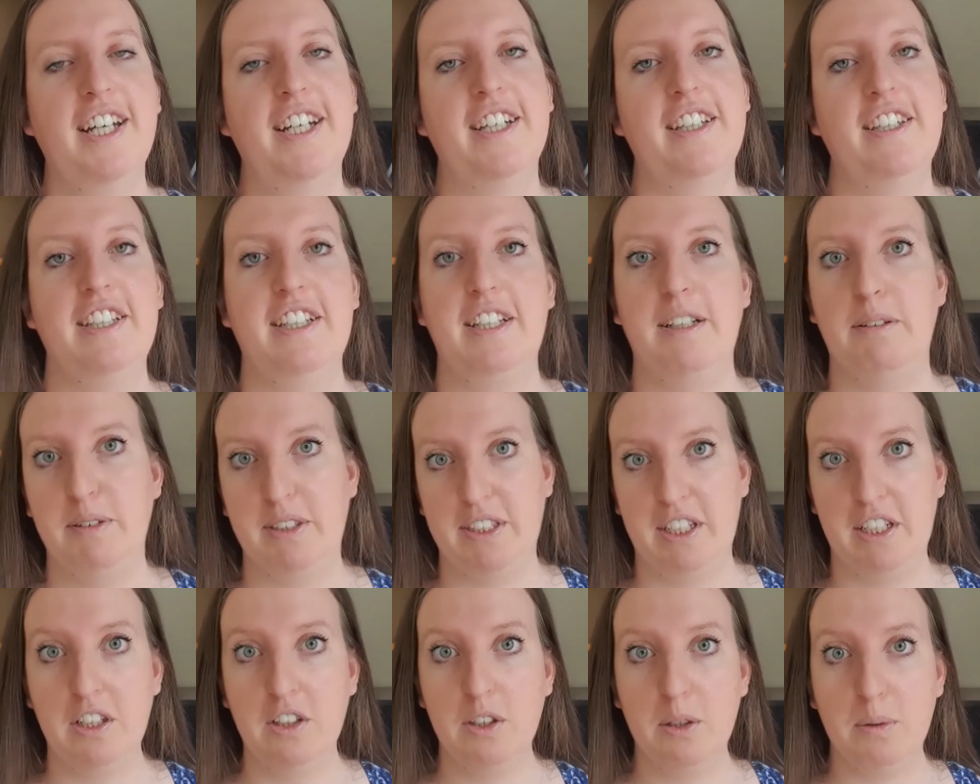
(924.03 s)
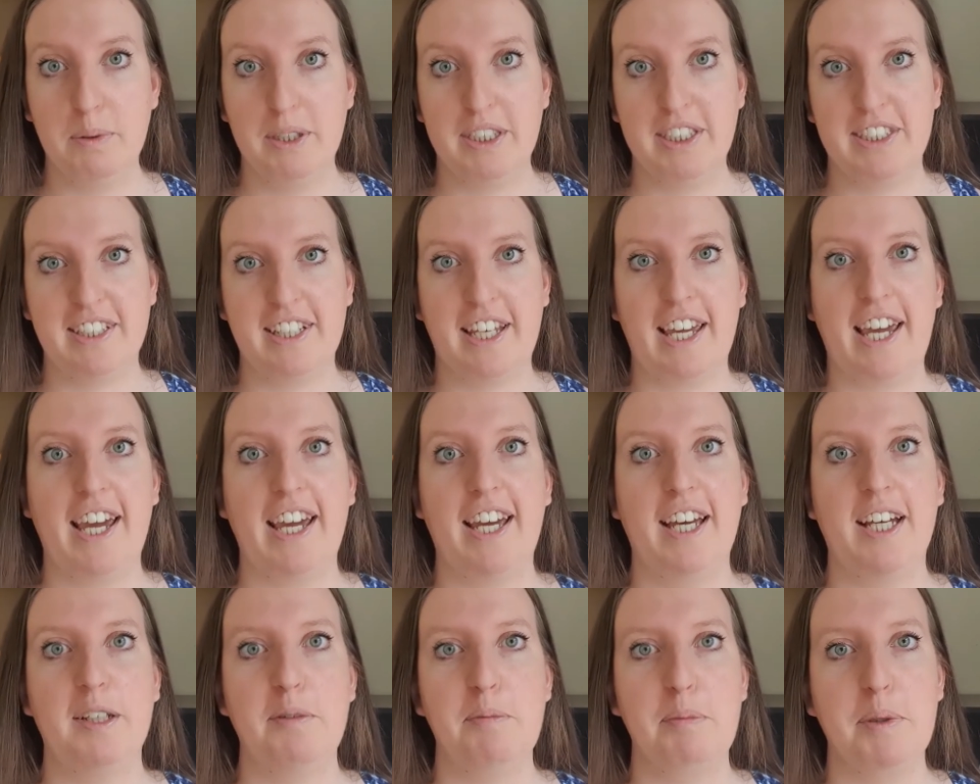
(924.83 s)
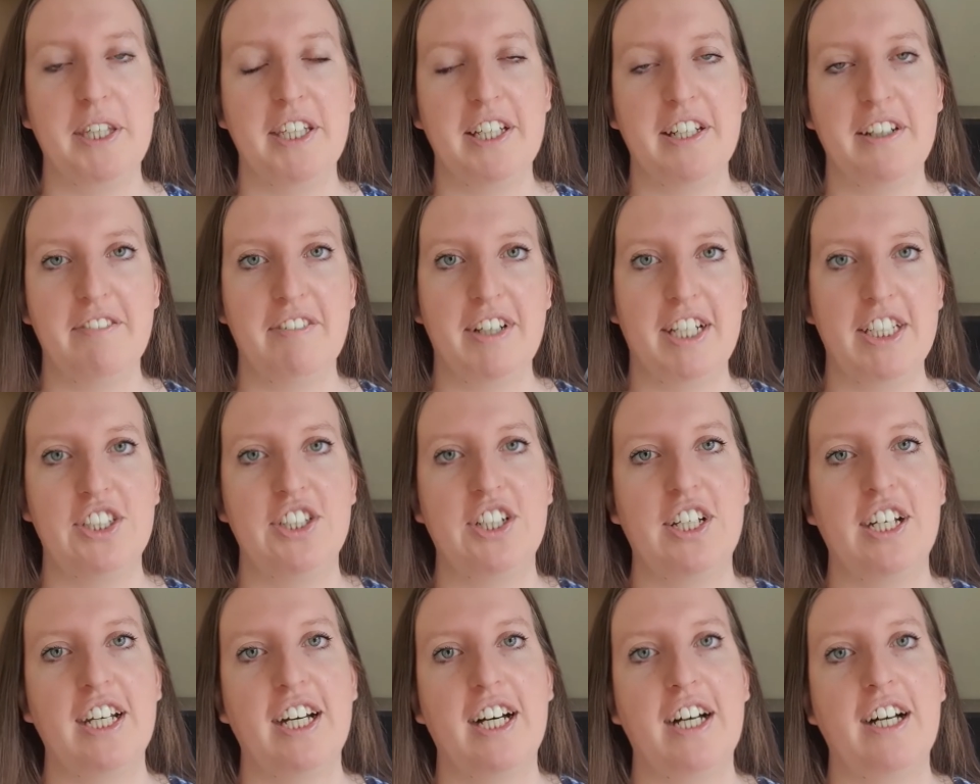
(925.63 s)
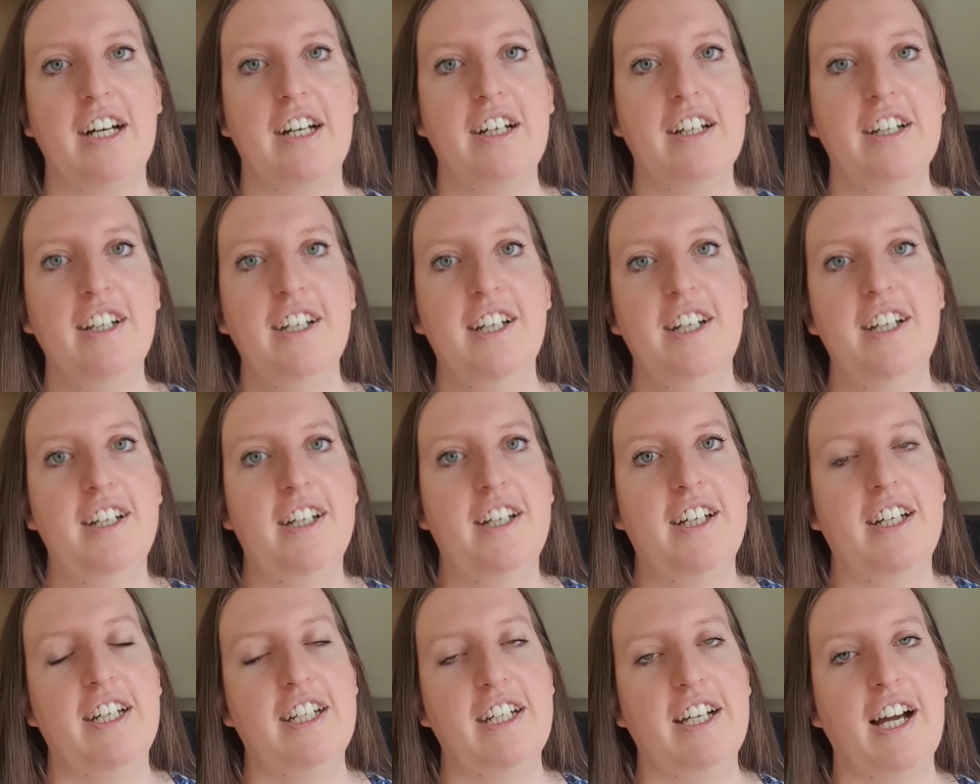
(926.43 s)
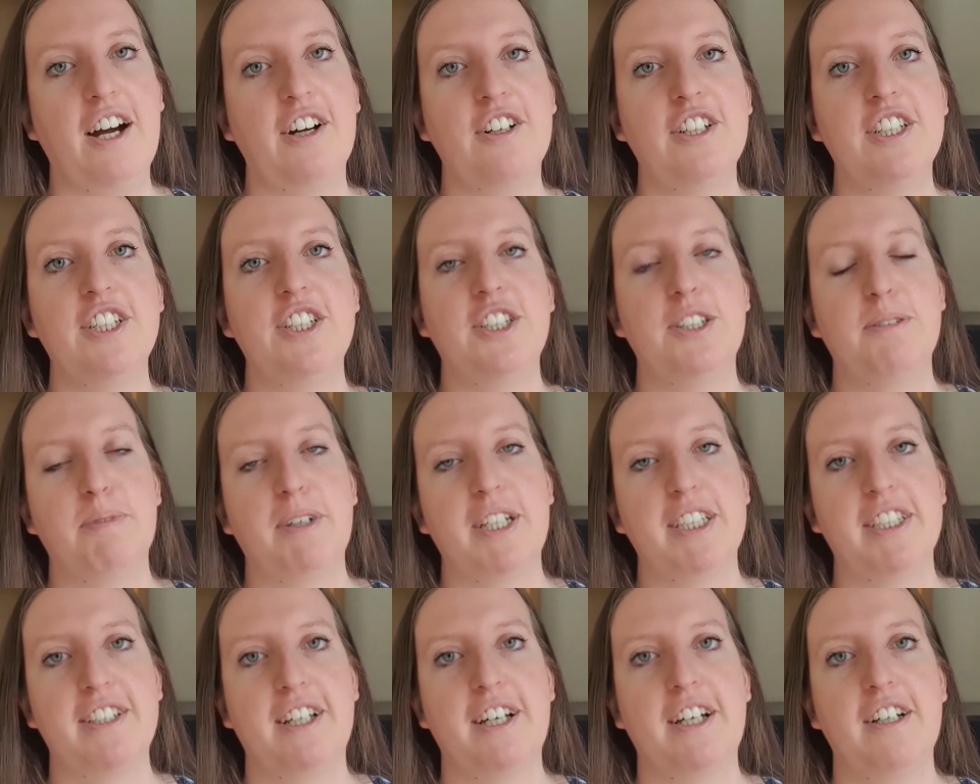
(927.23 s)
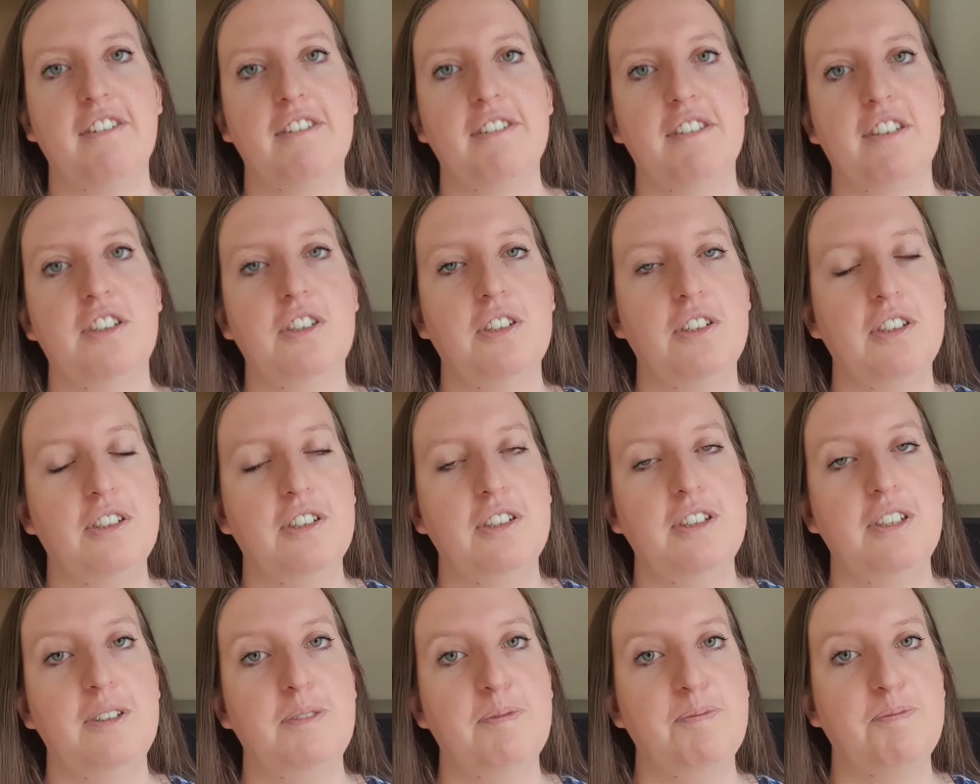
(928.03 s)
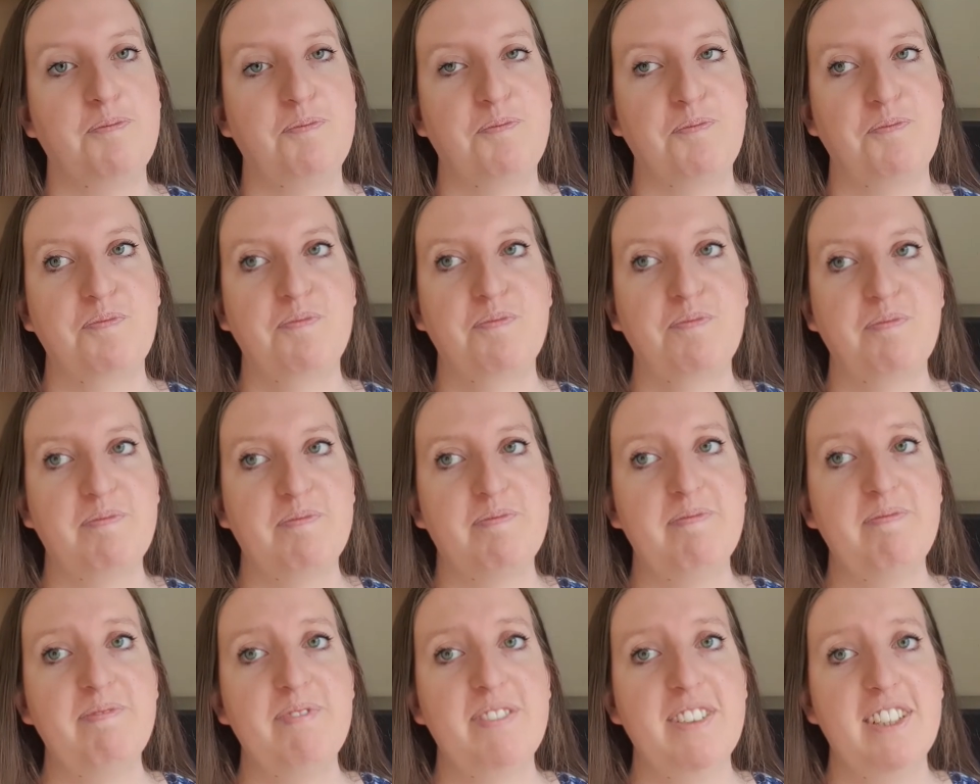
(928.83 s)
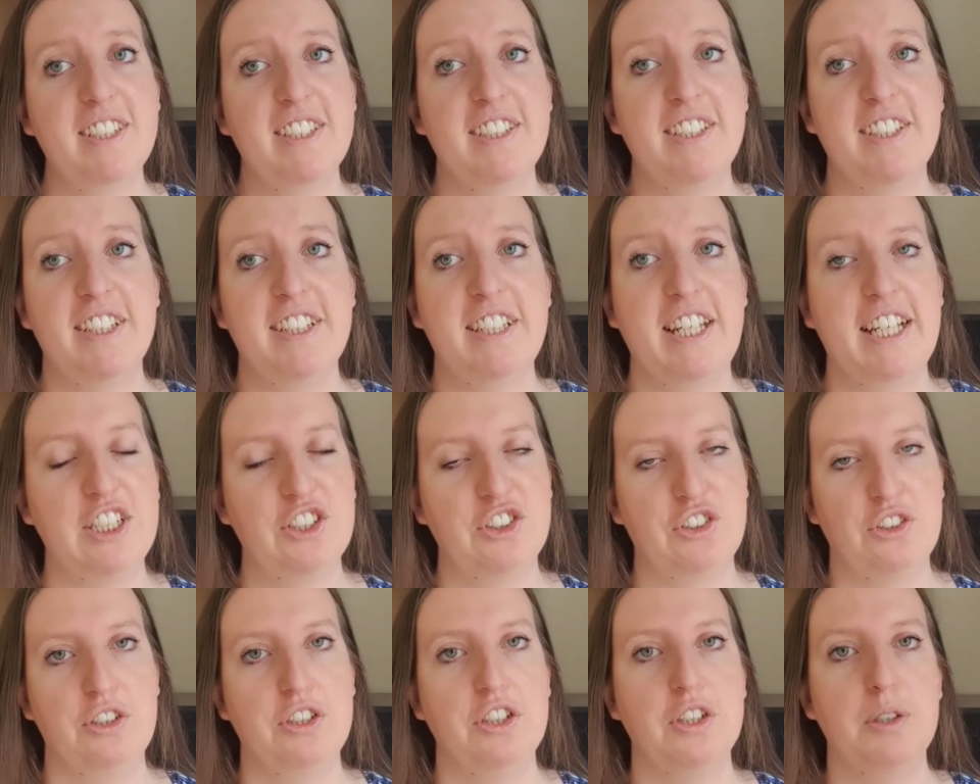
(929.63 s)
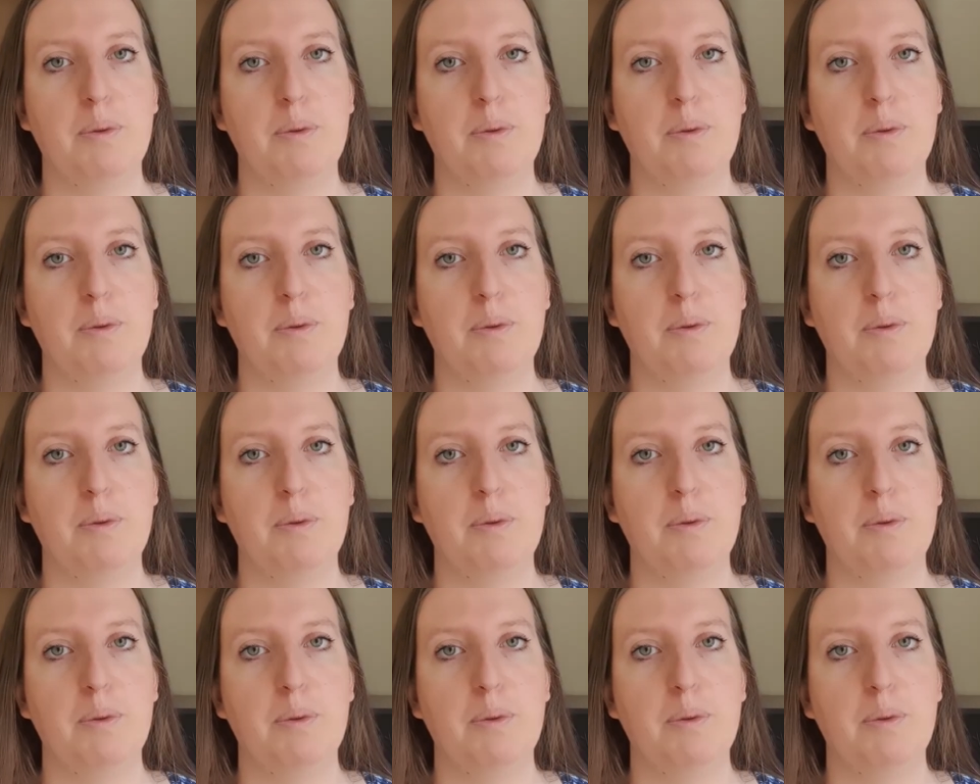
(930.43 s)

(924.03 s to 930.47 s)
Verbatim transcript: And then I was a little bit scared, but then eventually I encouraged myself to sit next to her.